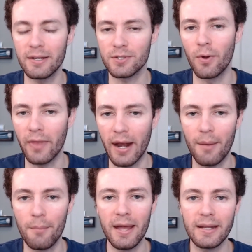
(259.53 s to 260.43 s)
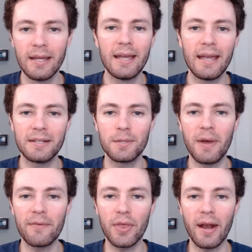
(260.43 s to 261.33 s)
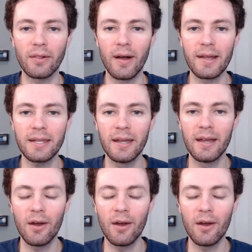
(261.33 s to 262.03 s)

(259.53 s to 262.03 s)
It's one that I'm betting. It's a bet that I like.